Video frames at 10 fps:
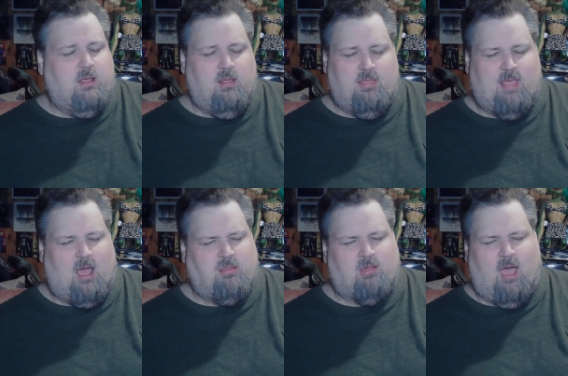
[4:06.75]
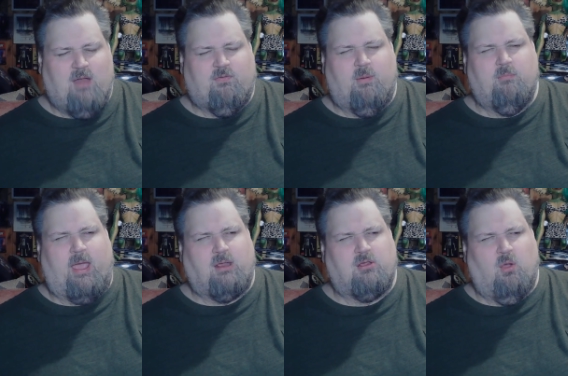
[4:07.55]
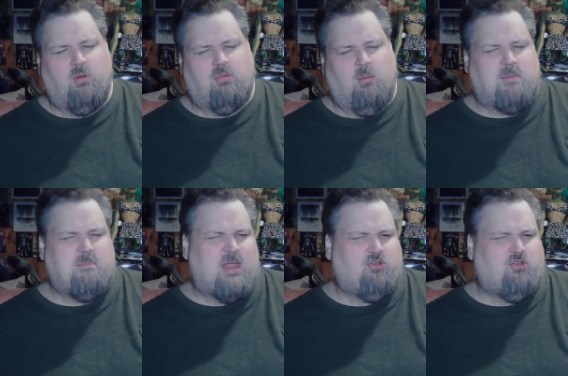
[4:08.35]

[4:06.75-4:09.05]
They, aside from like showing someone mid